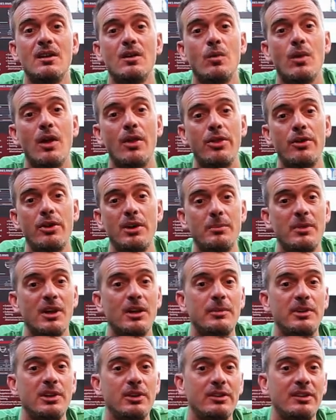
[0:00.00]
while
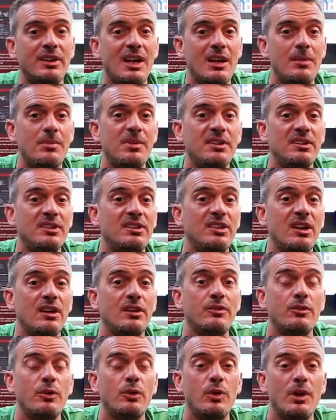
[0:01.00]
30mm tape is
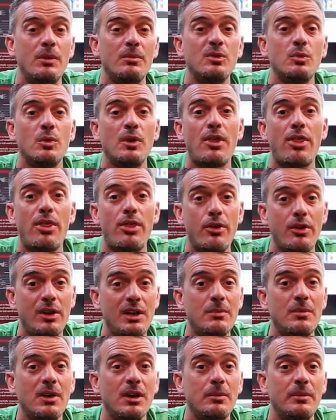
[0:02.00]
suggested for rims with a
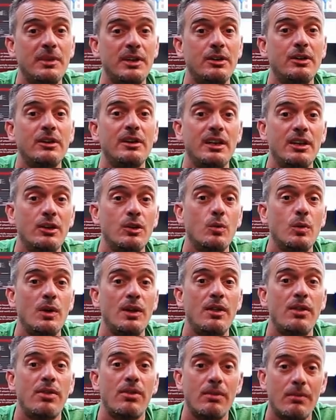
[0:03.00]
30mm inner
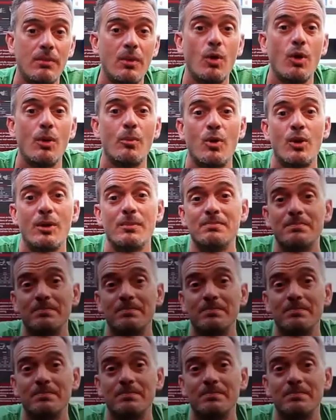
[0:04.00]
width or more.